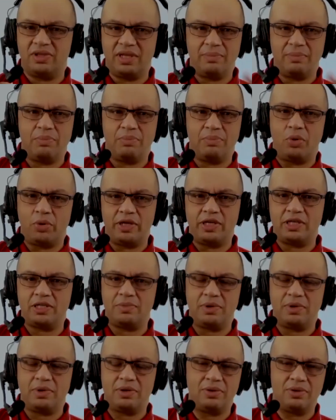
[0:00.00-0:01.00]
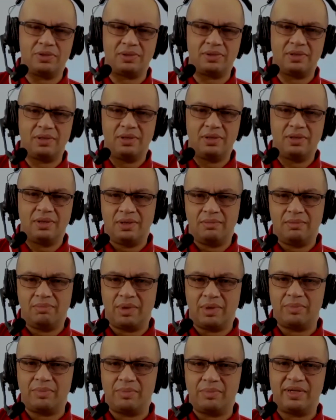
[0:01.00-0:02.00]
the employees because
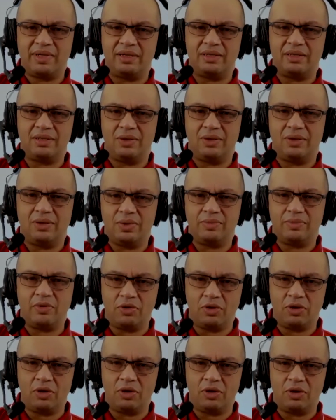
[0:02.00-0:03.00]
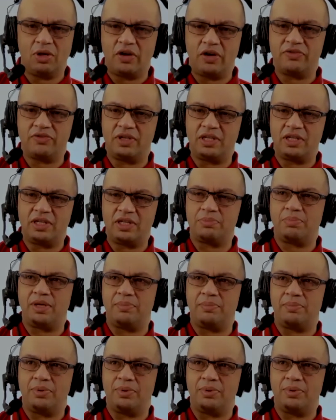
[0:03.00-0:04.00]
mum and dad told them, you've got to look after these
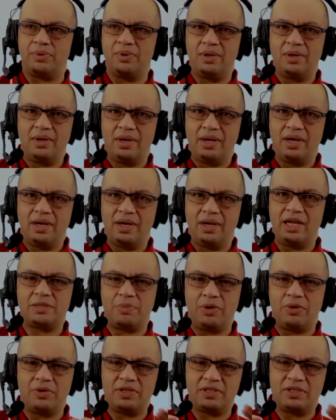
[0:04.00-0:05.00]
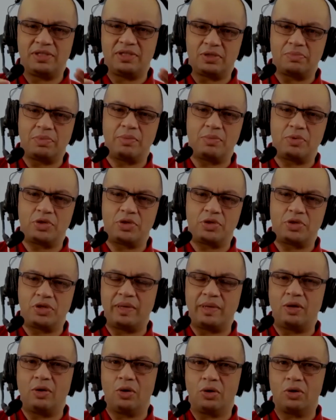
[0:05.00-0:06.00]
people. And let's be honest, those people should have
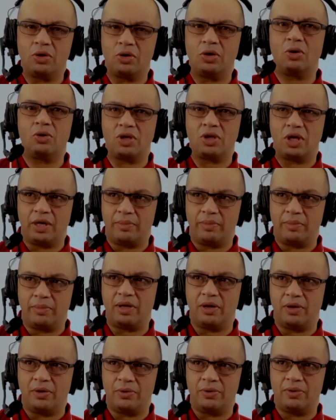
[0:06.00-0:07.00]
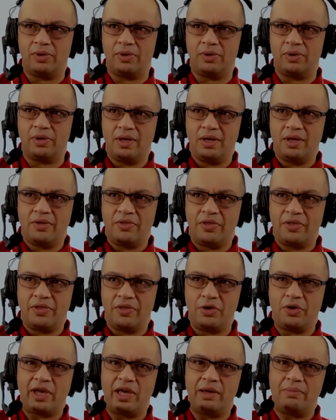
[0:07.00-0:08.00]
been gone a long time ago. They're
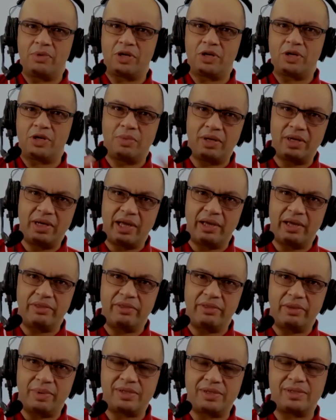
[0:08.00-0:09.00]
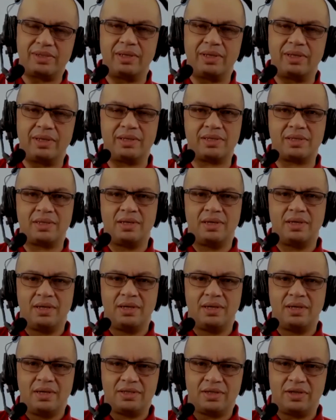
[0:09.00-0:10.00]
not getting much money out of the business
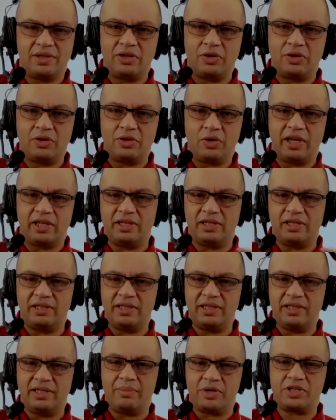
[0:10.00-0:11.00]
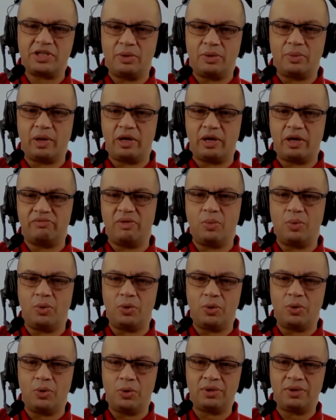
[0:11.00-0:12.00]
so they're not getting that much in the way of
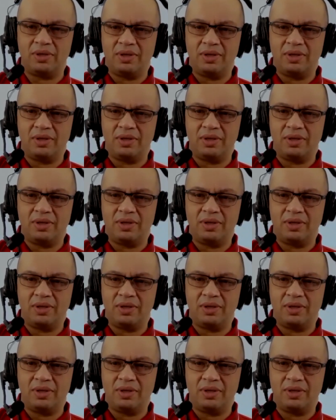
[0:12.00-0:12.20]
reward.